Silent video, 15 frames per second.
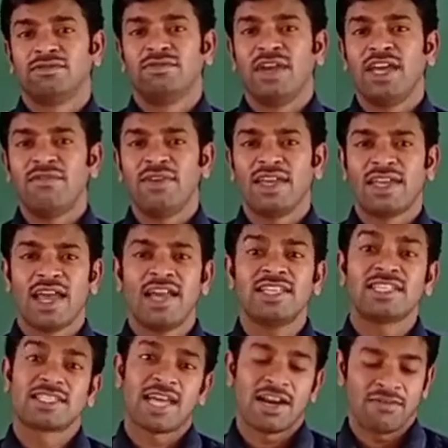where we
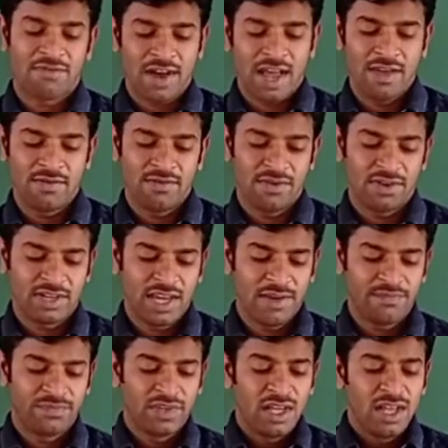can survive. Okay.